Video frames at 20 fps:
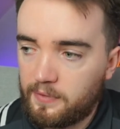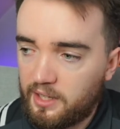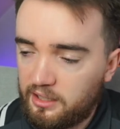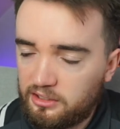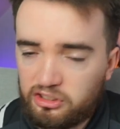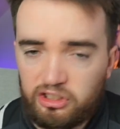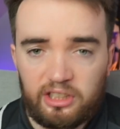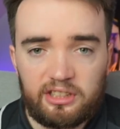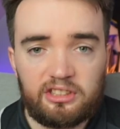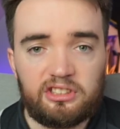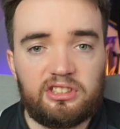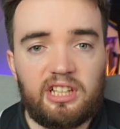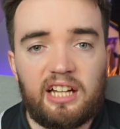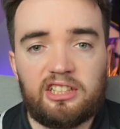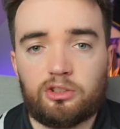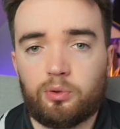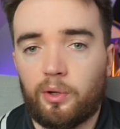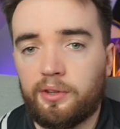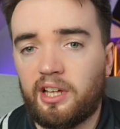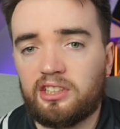Jadon
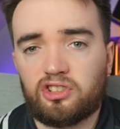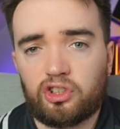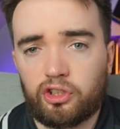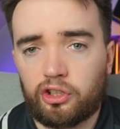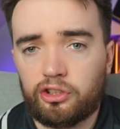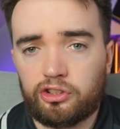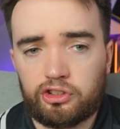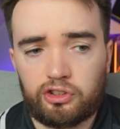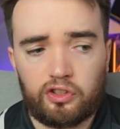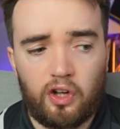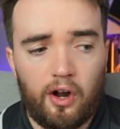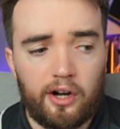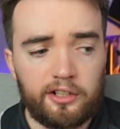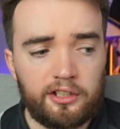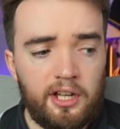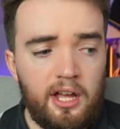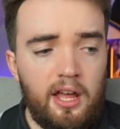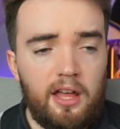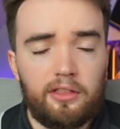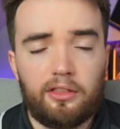Sancho on, that's a good start.
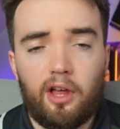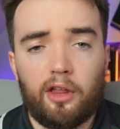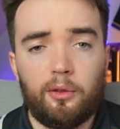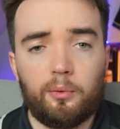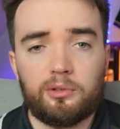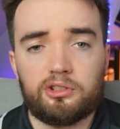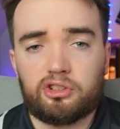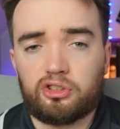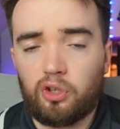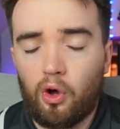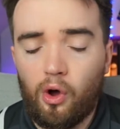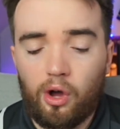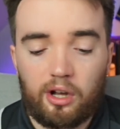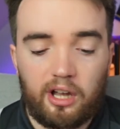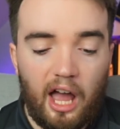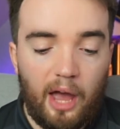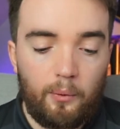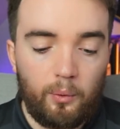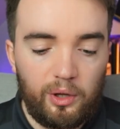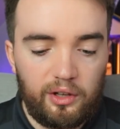Now, there was talk.
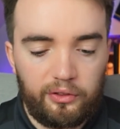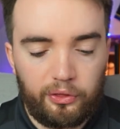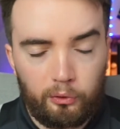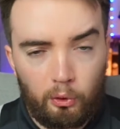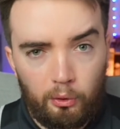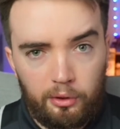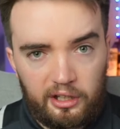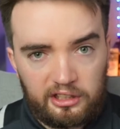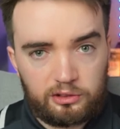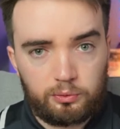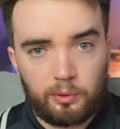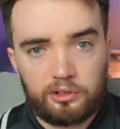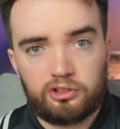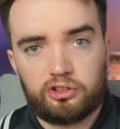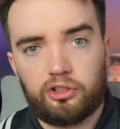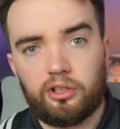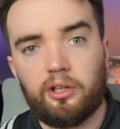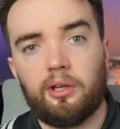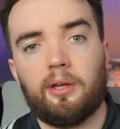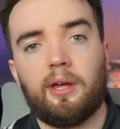I will throw this one
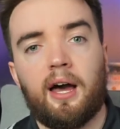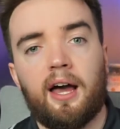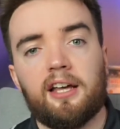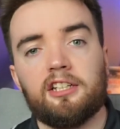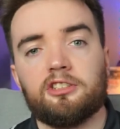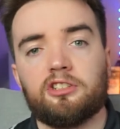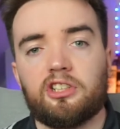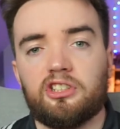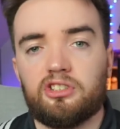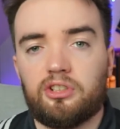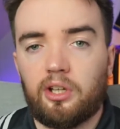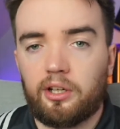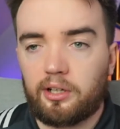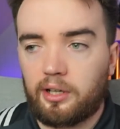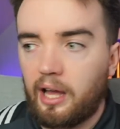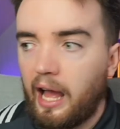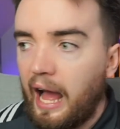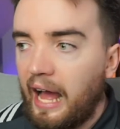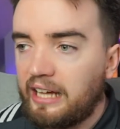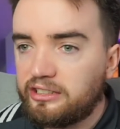to you guys because, look,
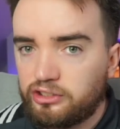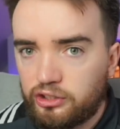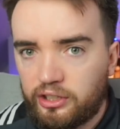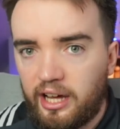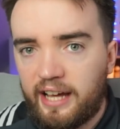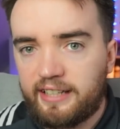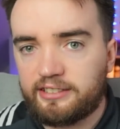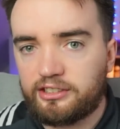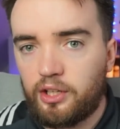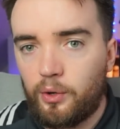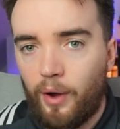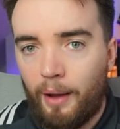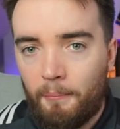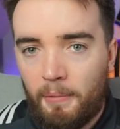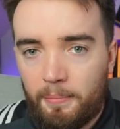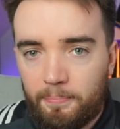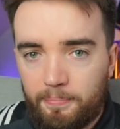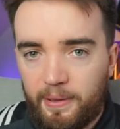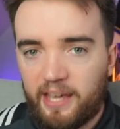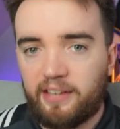as you guys know, I'm a
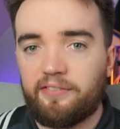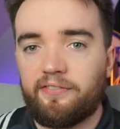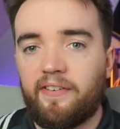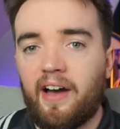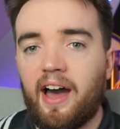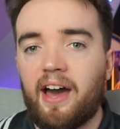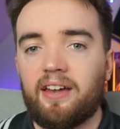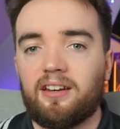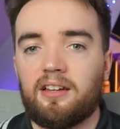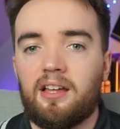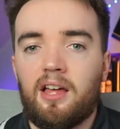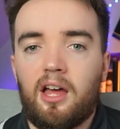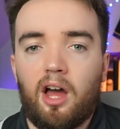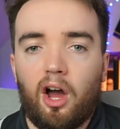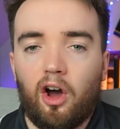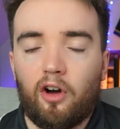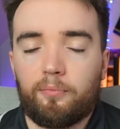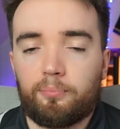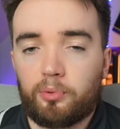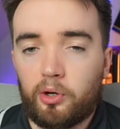big fan
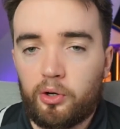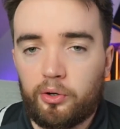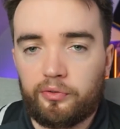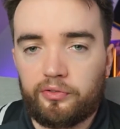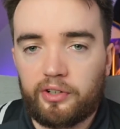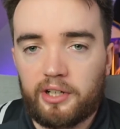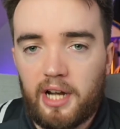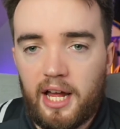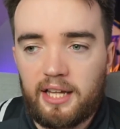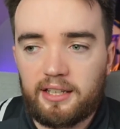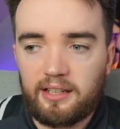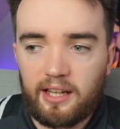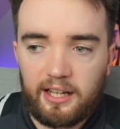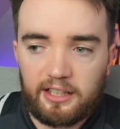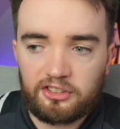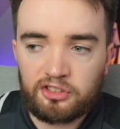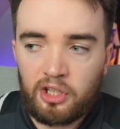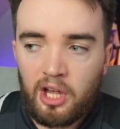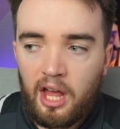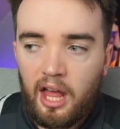of Bruno
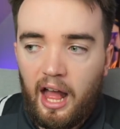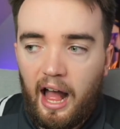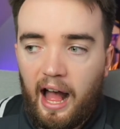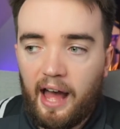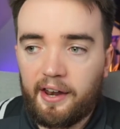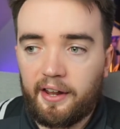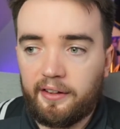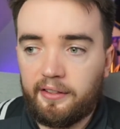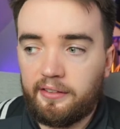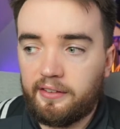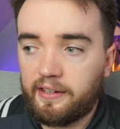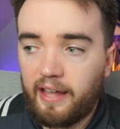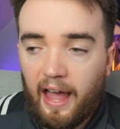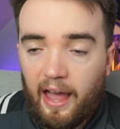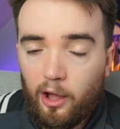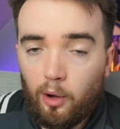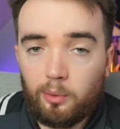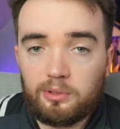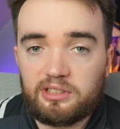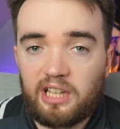Fernandes, and I
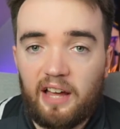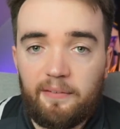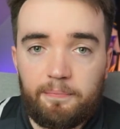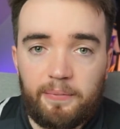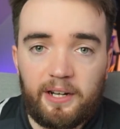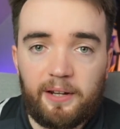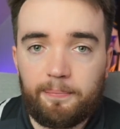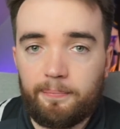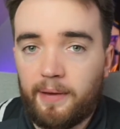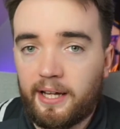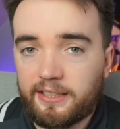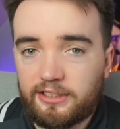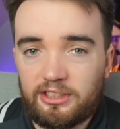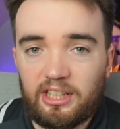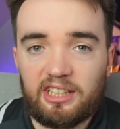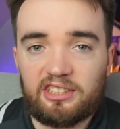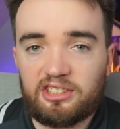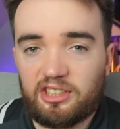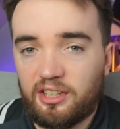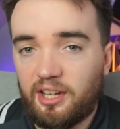always have been at
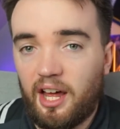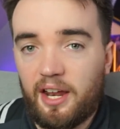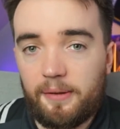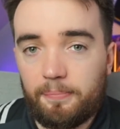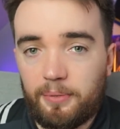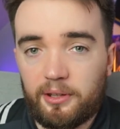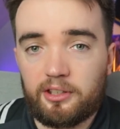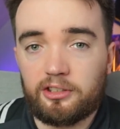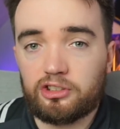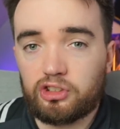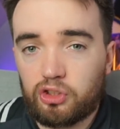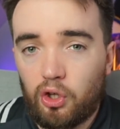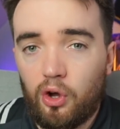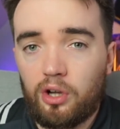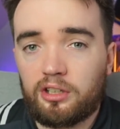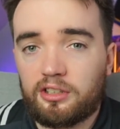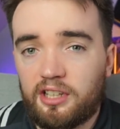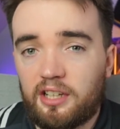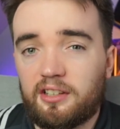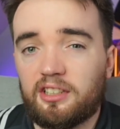Manchester United, but there's
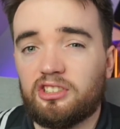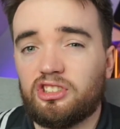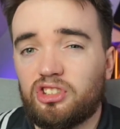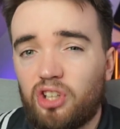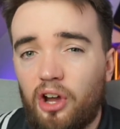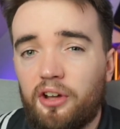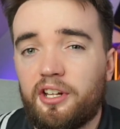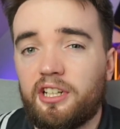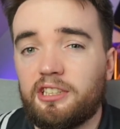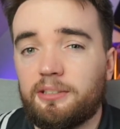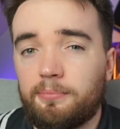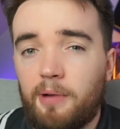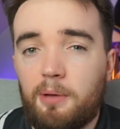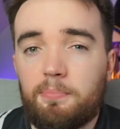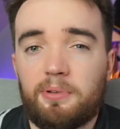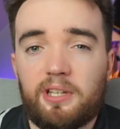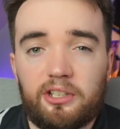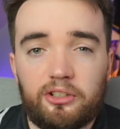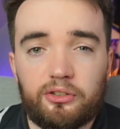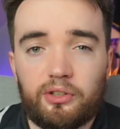talks that the Saudis might
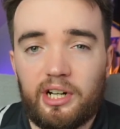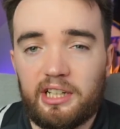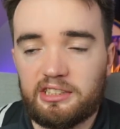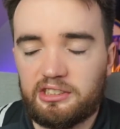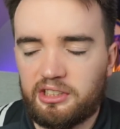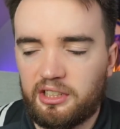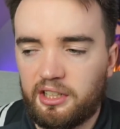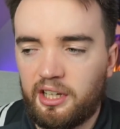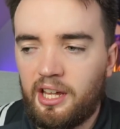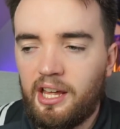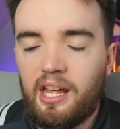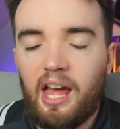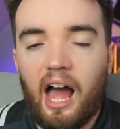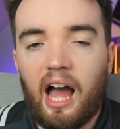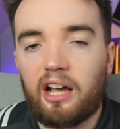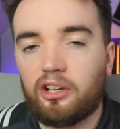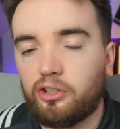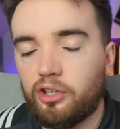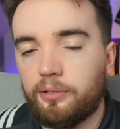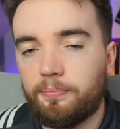be interested
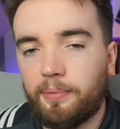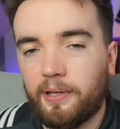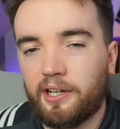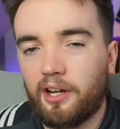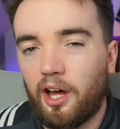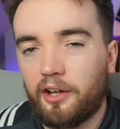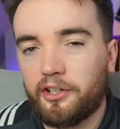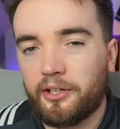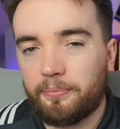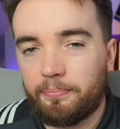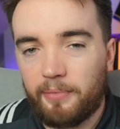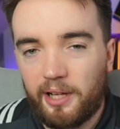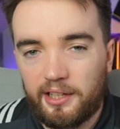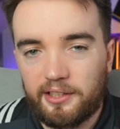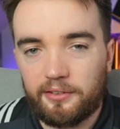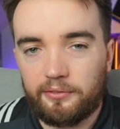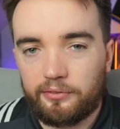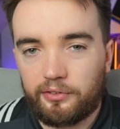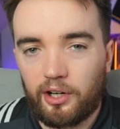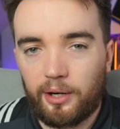and could bid 100
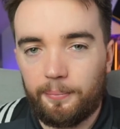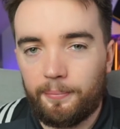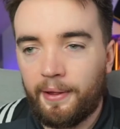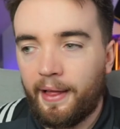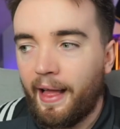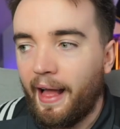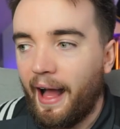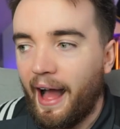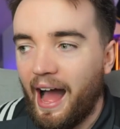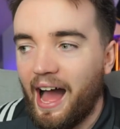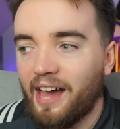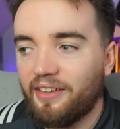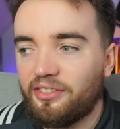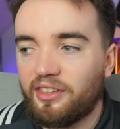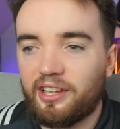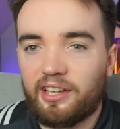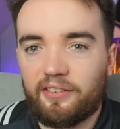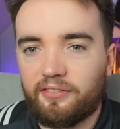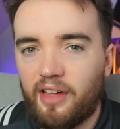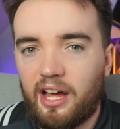million for him. I
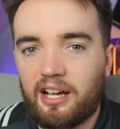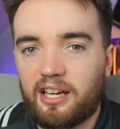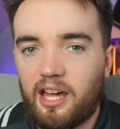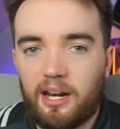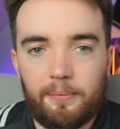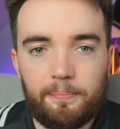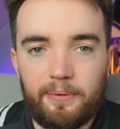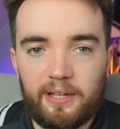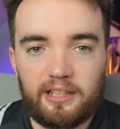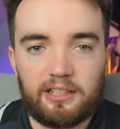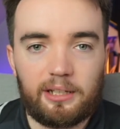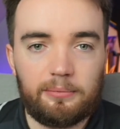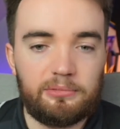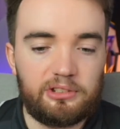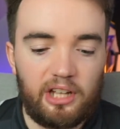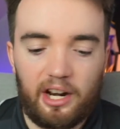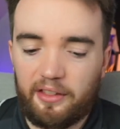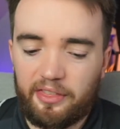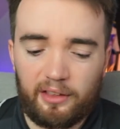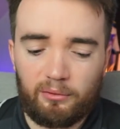think if that kind of bid comes
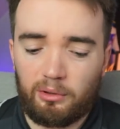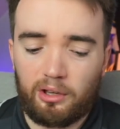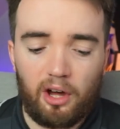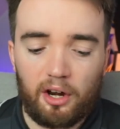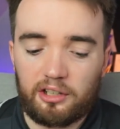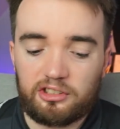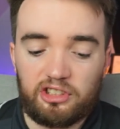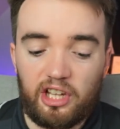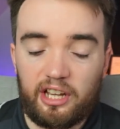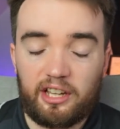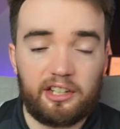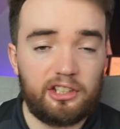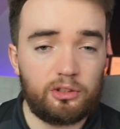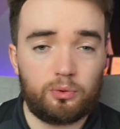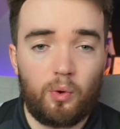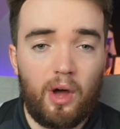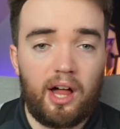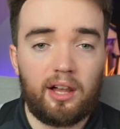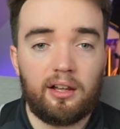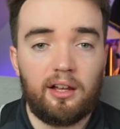in, I think we've got to take it as
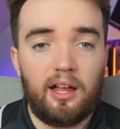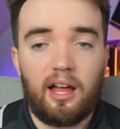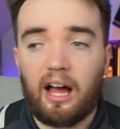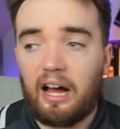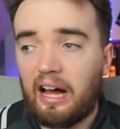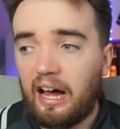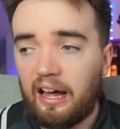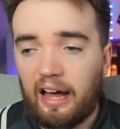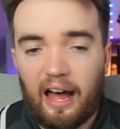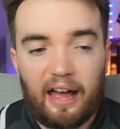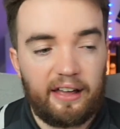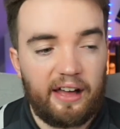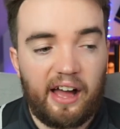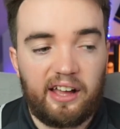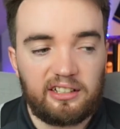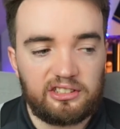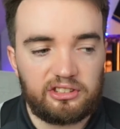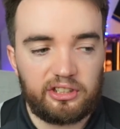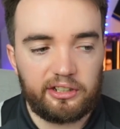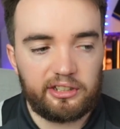well. I
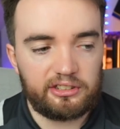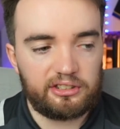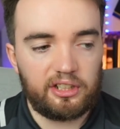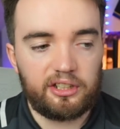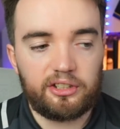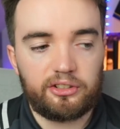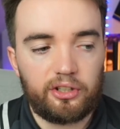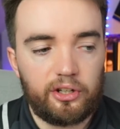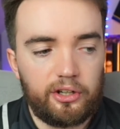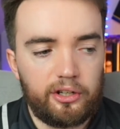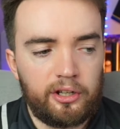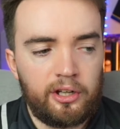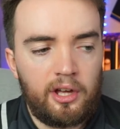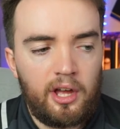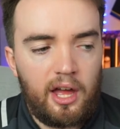seriously do.